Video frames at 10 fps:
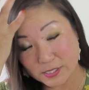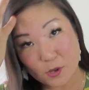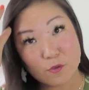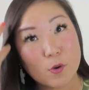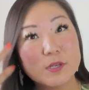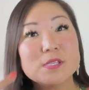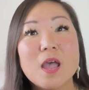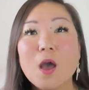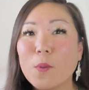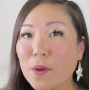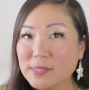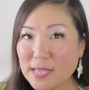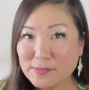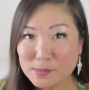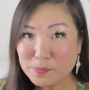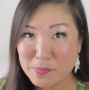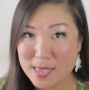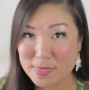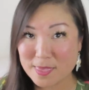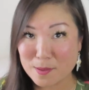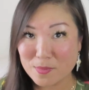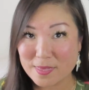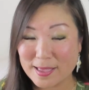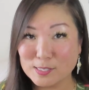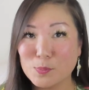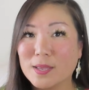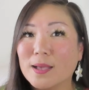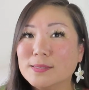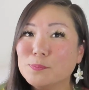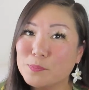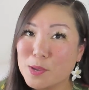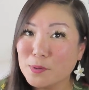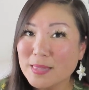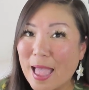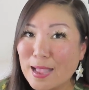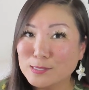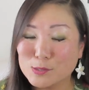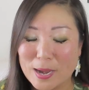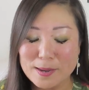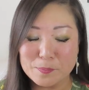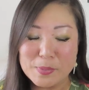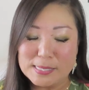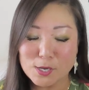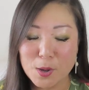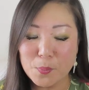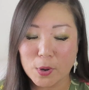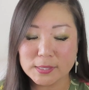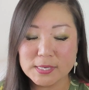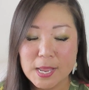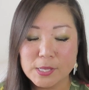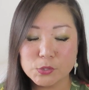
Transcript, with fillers: So of course, we always have some bee themed things because Bee Relaxed, right? And bees are important.